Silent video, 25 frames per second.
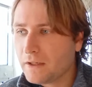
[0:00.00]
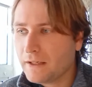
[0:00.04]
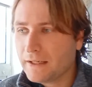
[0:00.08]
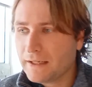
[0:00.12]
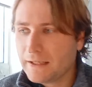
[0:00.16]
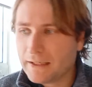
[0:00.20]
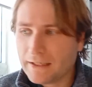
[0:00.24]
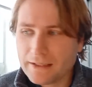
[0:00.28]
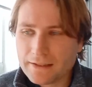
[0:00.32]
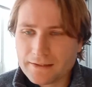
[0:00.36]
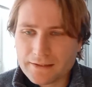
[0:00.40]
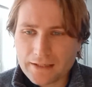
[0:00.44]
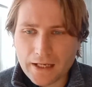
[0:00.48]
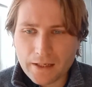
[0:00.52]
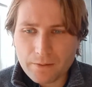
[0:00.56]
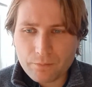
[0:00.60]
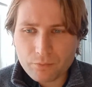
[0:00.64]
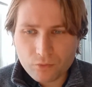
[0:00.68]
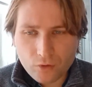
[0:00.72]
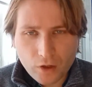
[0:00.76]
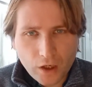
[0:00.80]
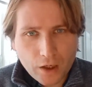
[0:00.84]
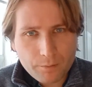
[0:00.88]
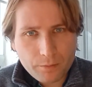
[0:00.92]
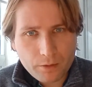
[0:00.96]
it is a
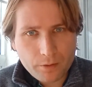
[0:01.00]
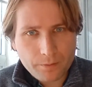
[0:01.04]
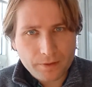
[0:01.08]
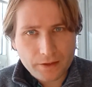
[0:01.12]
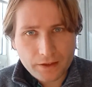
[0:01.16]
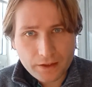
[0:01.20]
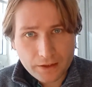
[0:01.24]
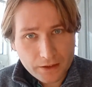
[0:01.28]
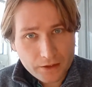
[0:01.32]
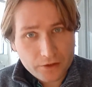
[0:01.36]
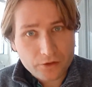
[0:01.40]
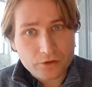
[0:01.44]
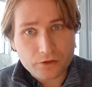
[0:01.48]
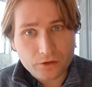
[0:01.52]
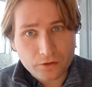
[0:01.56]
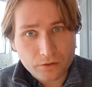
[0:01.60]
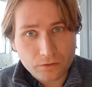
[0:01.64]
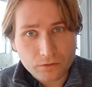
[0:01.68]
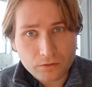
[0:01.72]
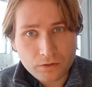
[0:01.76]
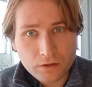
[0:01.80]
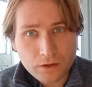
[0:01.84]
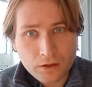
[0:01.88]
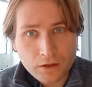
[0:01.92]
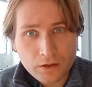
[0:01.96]
problem and an
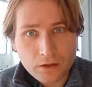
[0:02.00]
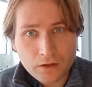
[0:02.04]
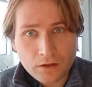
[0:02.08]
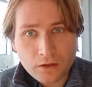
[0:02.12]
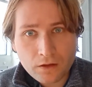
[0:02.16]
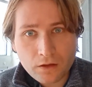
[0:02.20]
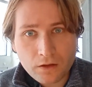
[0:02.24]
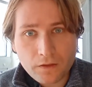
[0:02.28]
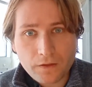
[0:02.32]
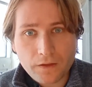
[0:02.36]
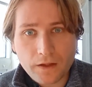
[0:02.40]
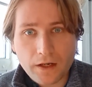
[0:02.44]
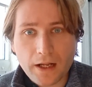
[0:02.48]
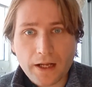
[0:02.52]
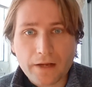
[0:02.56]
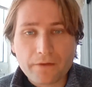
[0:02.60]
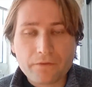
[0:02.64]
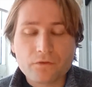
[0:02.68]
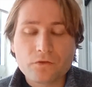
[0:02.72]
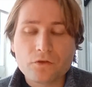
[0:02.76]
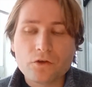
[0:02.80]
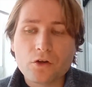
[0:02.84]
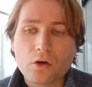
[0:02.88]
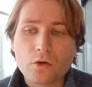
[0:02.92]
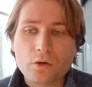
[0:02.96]
issue that I've
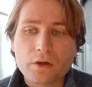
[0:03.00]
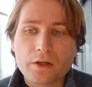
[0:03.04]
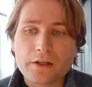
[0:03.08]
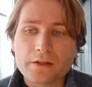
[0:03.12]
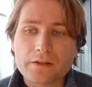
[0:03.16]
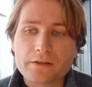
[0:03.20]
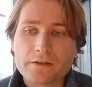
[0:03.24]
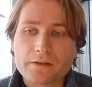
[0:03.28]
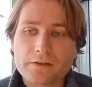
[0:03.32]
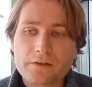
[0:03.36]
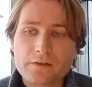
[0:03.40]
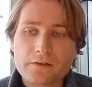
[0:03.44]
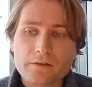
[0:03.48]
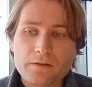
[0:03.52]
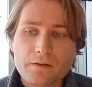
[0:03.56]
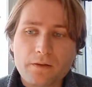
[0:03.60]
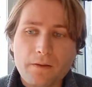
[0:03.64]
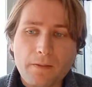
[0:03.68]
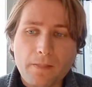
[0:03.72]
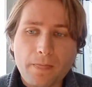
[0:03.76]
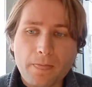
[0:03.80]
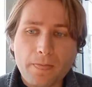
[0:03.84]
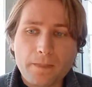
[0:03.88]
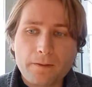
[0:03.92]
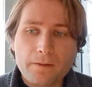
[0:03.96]
noticed
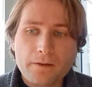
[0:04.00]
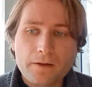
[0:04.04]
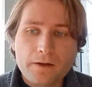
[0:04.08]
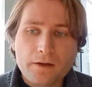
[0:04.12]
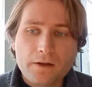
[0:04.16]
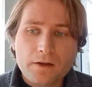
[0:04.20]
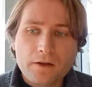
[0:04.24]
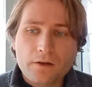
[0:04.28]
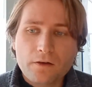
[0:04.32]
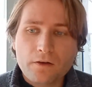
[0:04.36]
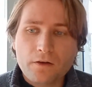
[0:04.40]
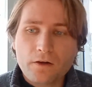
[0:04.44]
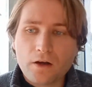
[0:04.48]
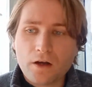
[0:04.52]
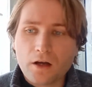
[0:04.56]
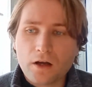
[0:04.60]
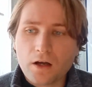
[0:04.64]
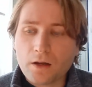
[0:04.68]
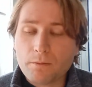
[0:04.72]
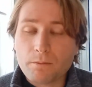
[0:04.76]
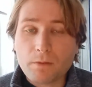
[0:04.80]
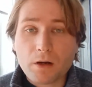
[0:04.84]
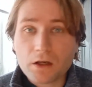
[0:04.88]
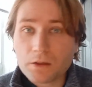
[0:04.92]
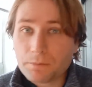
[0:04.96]
uh,
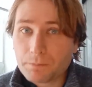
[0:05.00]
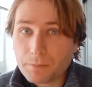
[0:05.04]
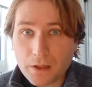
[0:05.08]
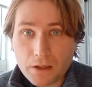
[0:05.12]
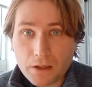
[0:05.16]
among